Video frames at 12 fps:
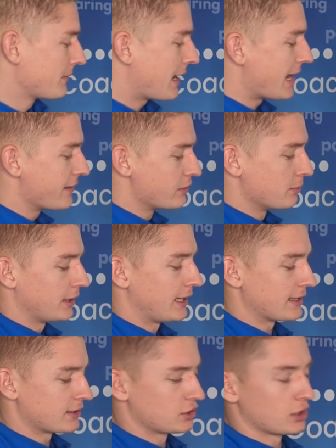everybody
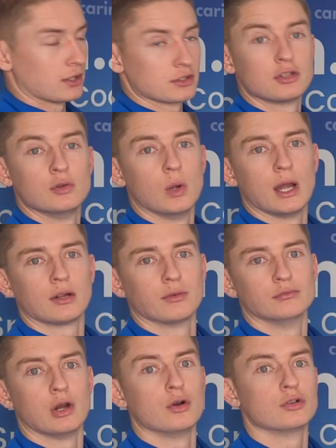gets a chance to work
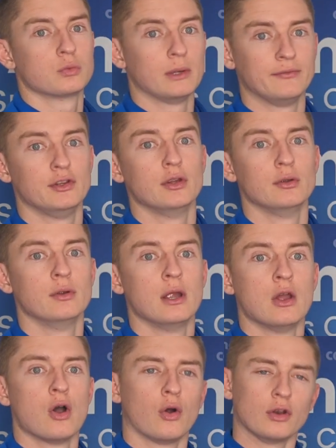on roles with you
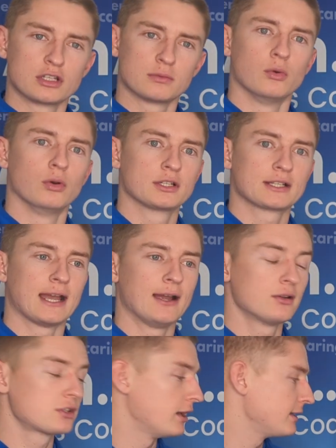on a smaller
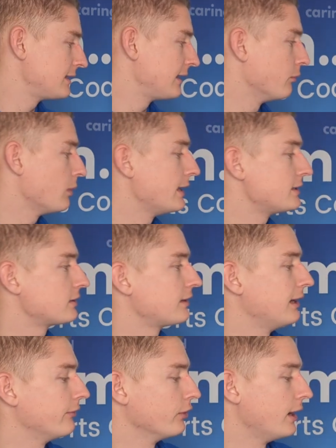scale. So it's a different way to
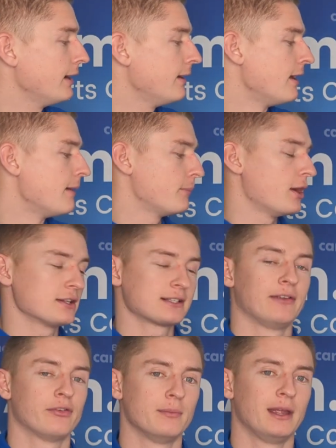deliver it.
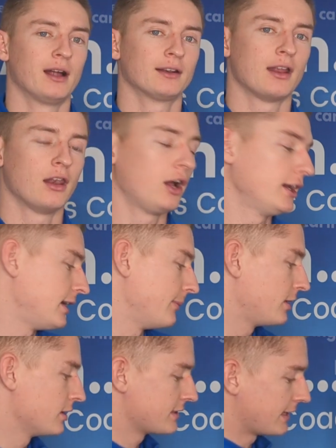Personally, for me, I don't like it,
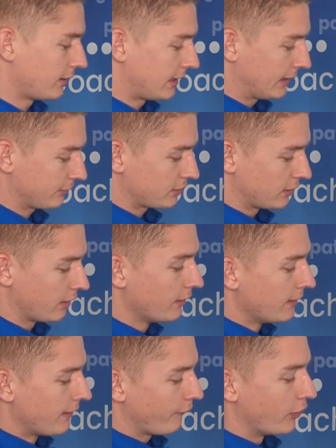because then I have to
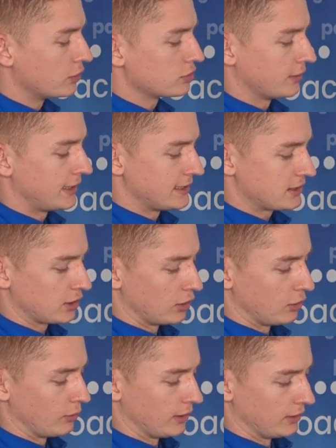focus on these
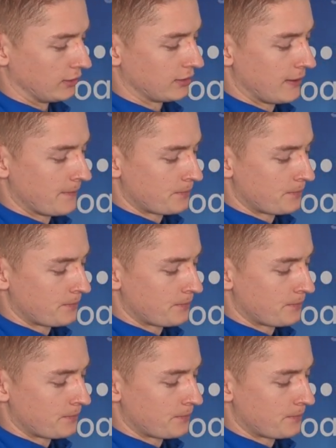2, and